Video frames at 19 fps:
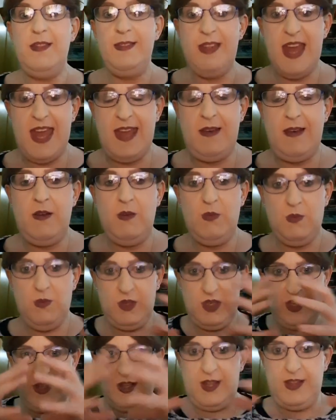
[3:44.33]
Then,
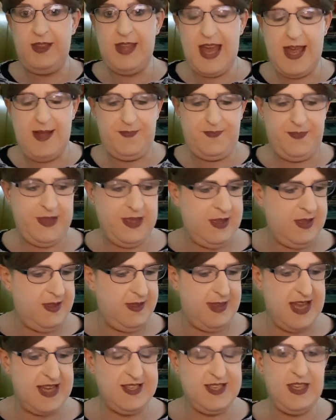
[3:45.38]
once you've done that,
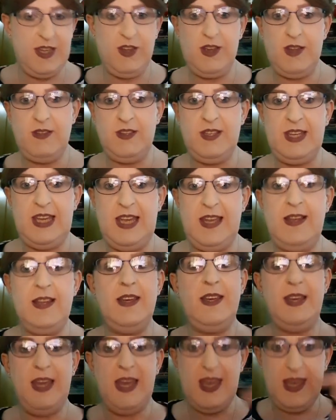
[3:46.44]
the next thing you're going to need
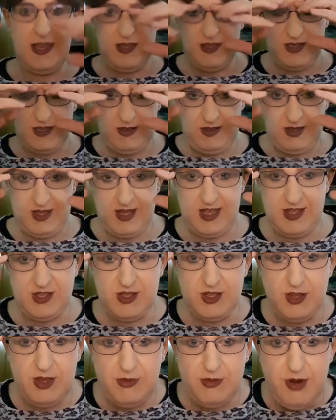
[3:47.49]
is you need
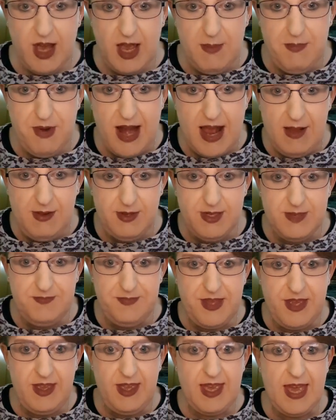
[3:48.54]
to do your eyebrows,
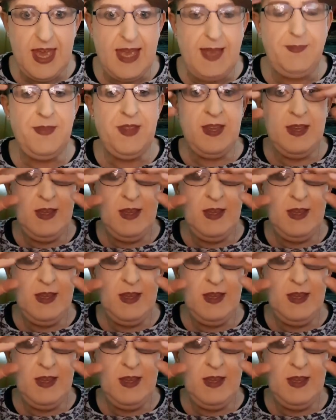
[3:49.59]
okay?